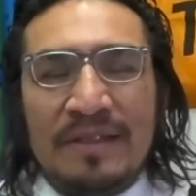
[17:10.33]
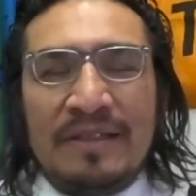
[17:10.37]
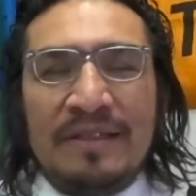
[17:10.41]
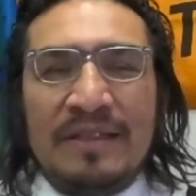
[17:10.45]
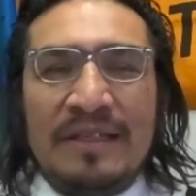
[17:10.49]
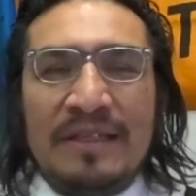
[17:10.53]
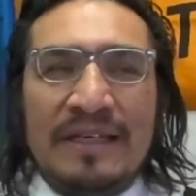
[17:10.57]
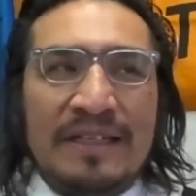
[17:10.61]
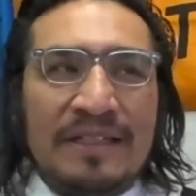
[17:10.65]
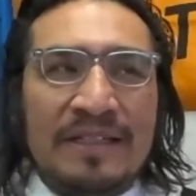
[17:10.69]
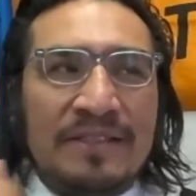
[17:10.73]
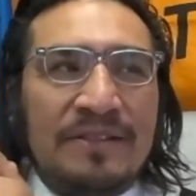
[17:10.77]

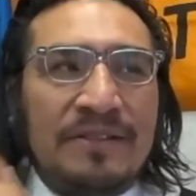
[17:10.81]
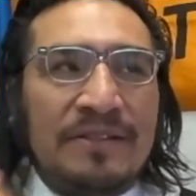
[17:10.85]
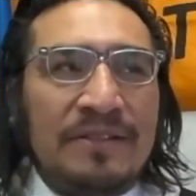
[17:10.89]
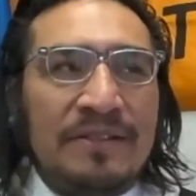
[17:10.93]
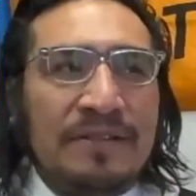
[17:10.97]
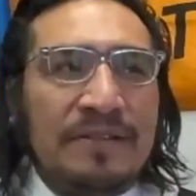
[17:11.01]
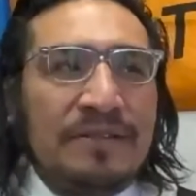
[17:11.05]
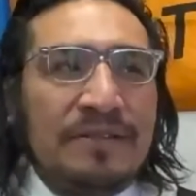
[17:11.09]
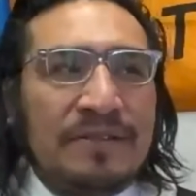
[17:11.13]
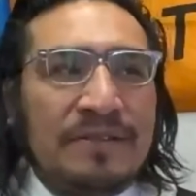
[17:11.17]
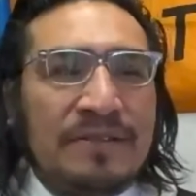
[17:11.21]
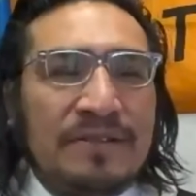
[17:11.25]
the
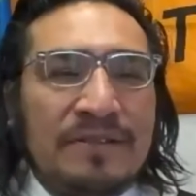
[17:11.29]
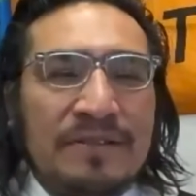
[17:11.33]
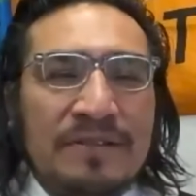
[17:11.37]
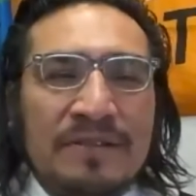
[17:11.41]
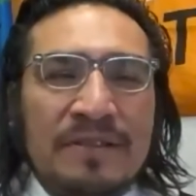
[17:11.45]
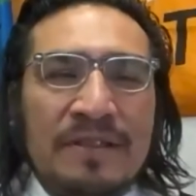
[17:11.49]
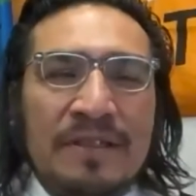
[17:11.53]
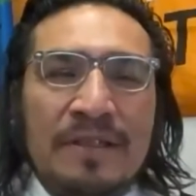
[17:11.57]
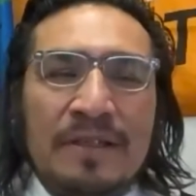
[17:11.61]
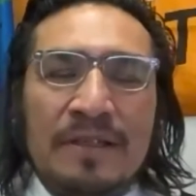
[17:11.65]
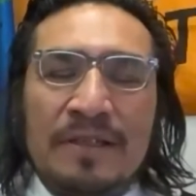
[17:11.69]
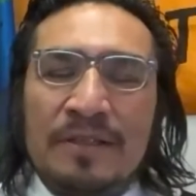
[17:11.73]
excuse
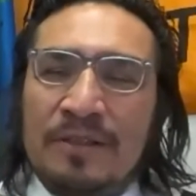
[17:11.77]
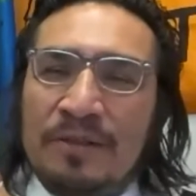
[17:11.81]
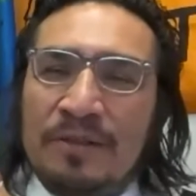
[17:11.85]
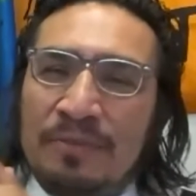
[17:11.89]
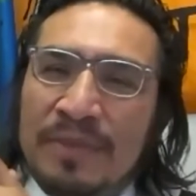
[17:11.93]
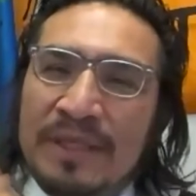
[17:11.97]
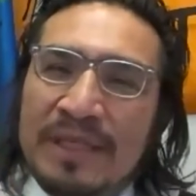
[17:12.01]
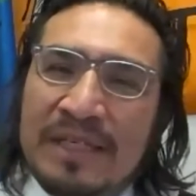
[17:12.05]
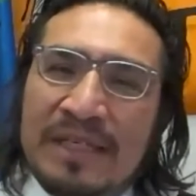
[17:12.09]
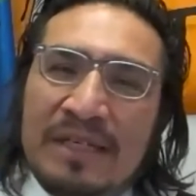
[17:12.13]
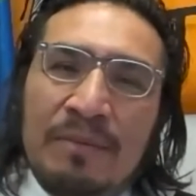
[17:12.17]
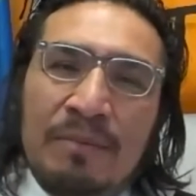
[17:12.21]
to
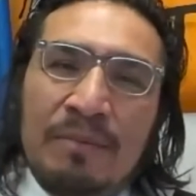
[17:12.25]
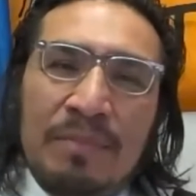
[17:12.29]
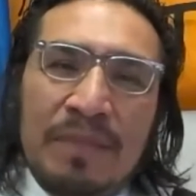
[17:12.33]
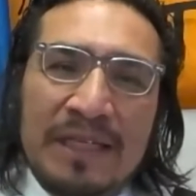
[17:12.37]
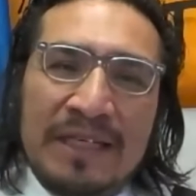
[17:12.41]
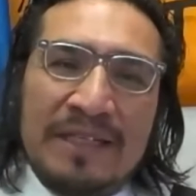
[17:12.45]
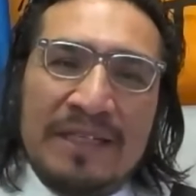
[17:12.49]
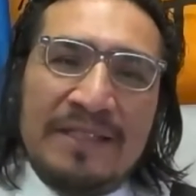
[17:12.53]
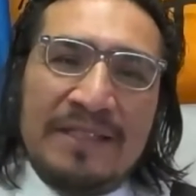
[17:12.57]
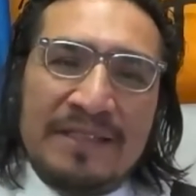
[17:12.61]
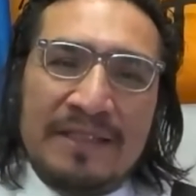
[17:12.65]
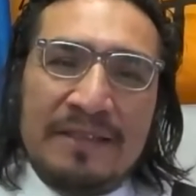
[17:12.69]
be
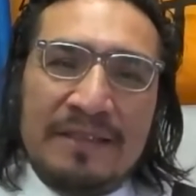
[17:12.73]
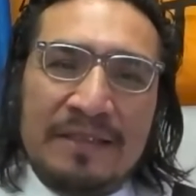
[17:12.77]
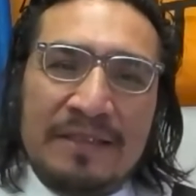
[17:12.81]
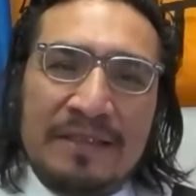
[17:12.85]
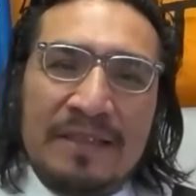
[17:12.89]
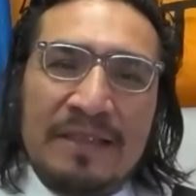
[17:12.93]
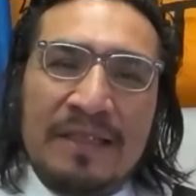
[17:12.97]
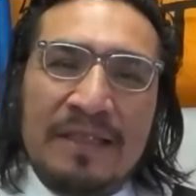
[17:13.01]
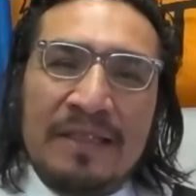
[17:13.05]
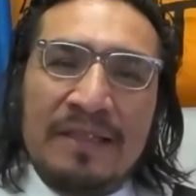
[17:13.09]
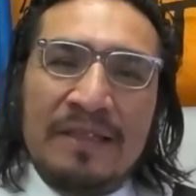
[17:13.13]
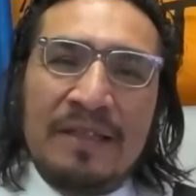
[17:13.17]
complacent,
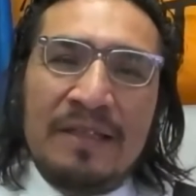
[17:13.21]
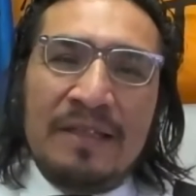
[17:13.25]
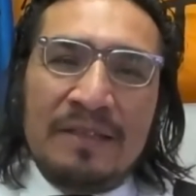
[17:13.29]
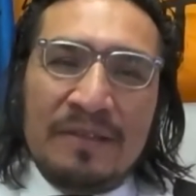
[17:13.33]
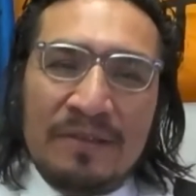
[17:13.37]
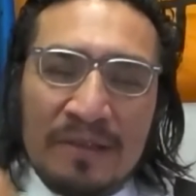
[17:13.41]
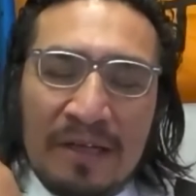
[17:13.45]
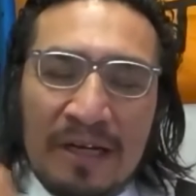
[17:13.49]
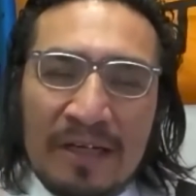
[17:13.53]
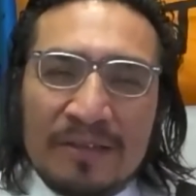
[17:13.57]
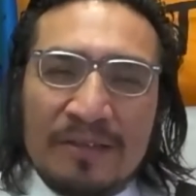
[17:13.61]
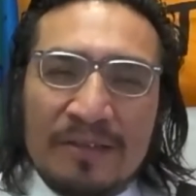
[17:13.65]

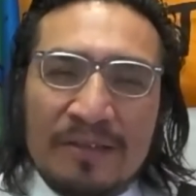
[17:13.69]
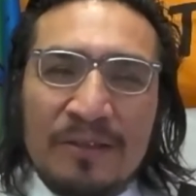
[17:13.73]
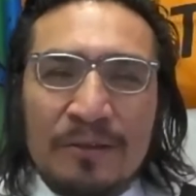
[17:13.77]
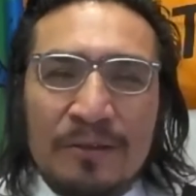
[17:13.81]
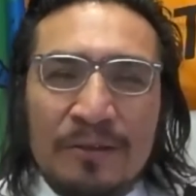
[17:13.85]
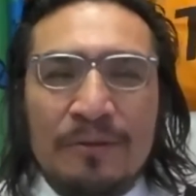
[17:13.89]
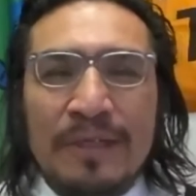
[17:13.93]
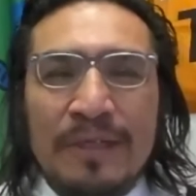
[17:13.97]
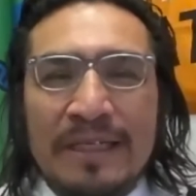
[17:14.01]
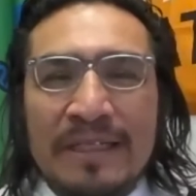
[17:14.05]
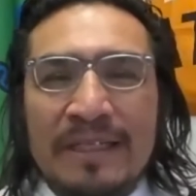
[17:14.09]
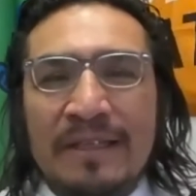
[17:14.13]
not to
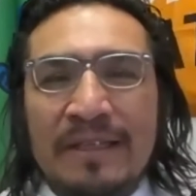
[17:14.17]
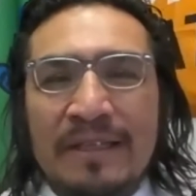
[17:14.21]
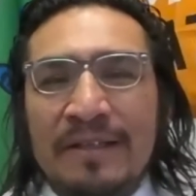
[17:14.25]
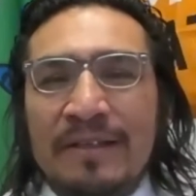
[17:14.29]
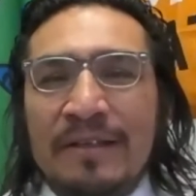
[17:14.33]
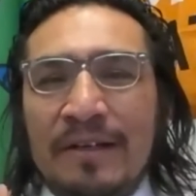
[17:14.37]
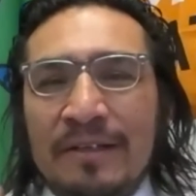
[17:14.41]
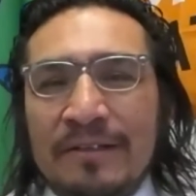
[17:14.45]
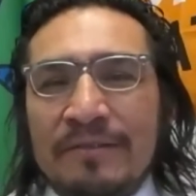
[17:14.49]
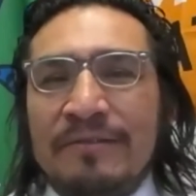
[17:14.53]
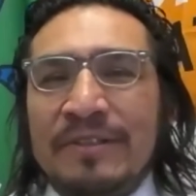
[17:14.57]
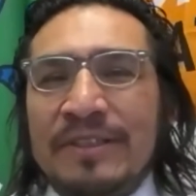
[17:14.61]
do anything
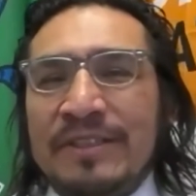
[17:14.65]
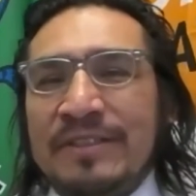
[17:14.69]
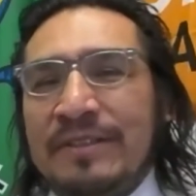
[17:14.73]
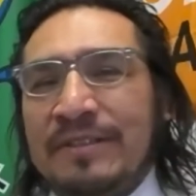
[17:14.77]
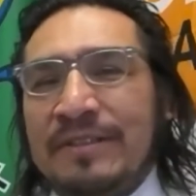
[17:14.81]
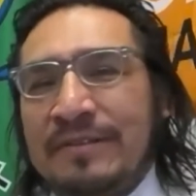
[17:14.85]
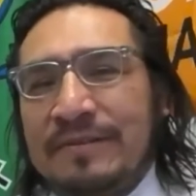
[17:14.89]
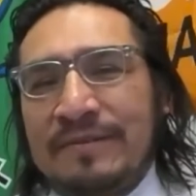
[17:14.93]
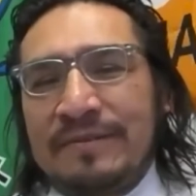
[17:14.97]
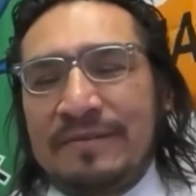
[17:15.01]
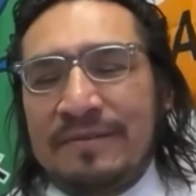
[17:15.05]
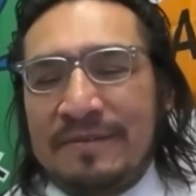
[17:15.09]
on
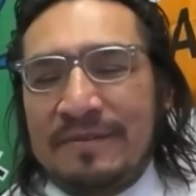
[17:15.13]
reserve,